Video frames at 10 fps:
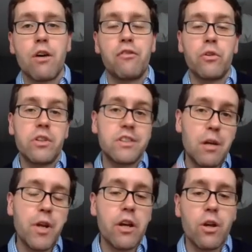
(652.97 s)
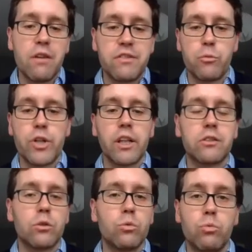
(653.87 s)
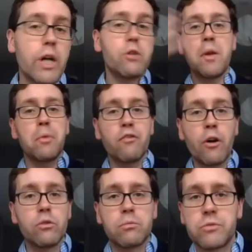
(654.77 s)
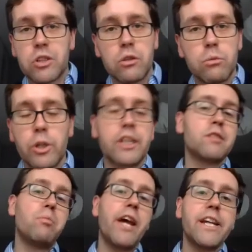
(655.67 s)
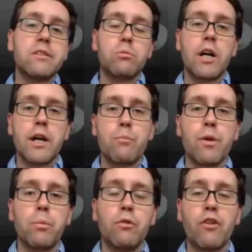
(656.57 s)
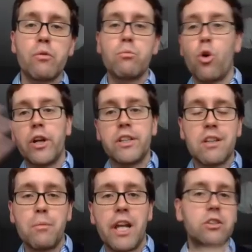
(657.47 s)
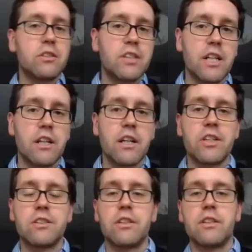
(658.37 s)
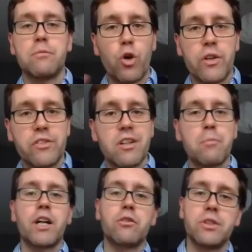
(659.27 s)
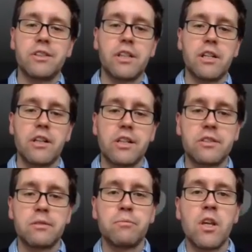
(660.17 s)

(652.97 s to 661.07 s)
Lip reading: for the seminar, you have some readings on why do people vote? So what explains why people vote more in some elections than in others, and more in some countries than in others.